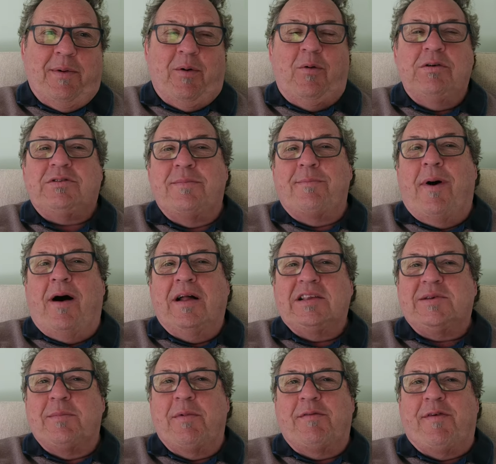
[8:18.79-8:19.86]
always reminds
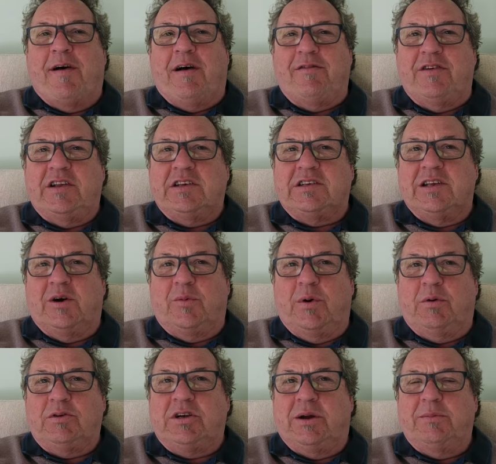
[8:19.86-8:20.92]
me of my father this, the old
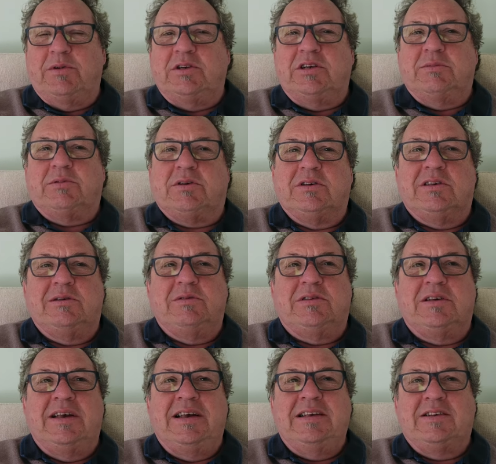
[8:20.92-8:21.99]
World Championships, because he was
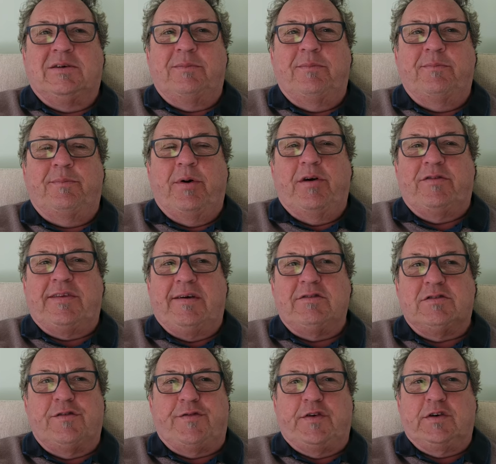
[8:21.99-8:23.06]
his on um, birthday was
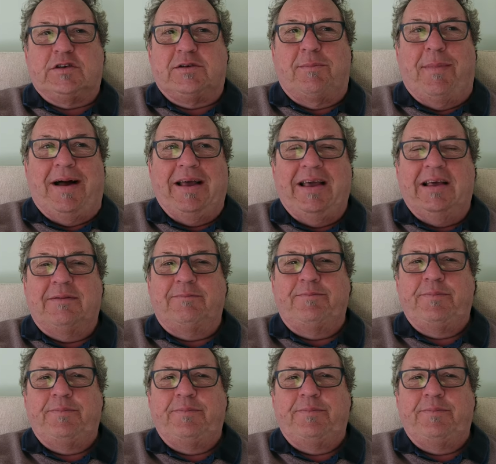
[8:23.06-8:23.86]
the 1st of May.